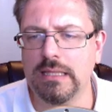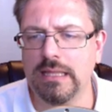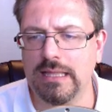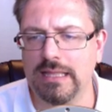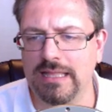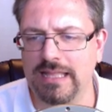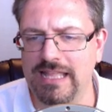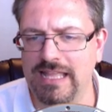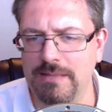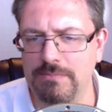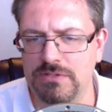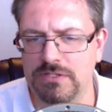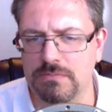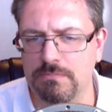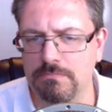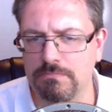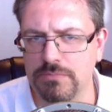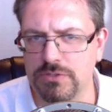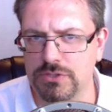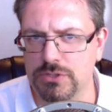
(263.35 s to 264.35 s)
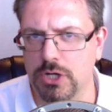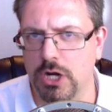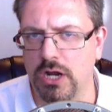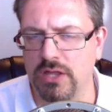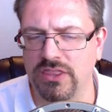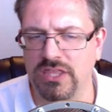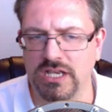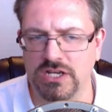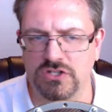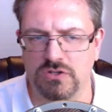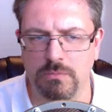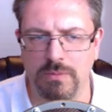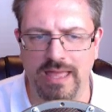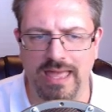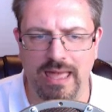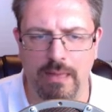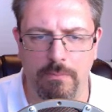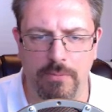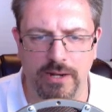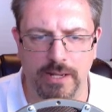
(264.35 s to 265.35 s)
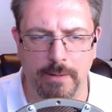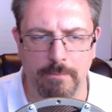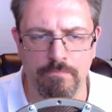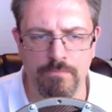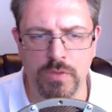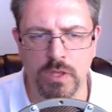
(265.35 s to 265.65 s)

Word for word: It keeps bizarre things from happening.